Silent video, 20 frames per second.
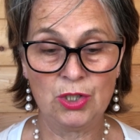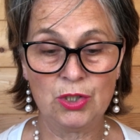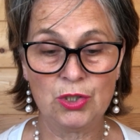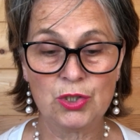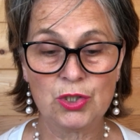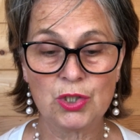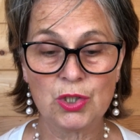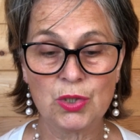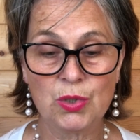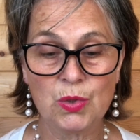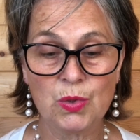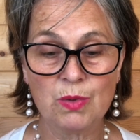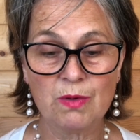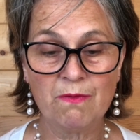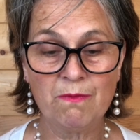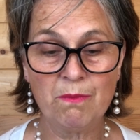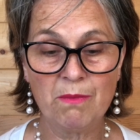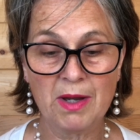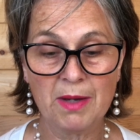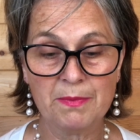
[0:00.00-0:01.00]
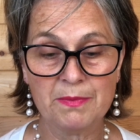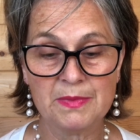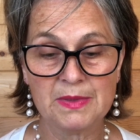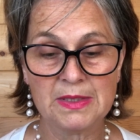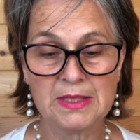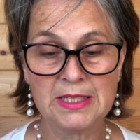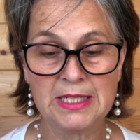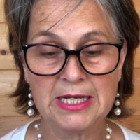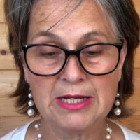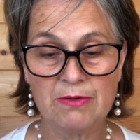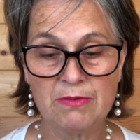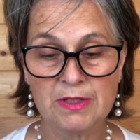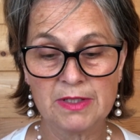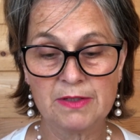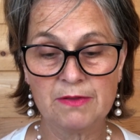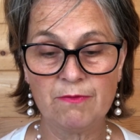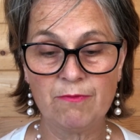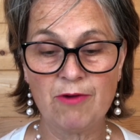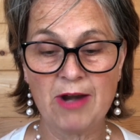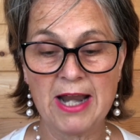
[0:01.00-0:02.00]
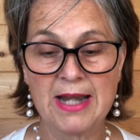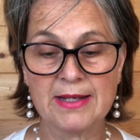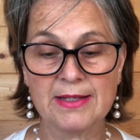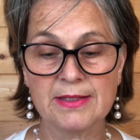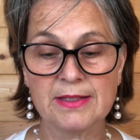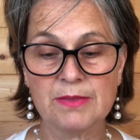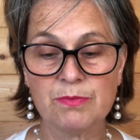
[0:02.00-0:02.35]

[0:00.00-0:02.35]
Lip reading: 2 of Mum's dearest friends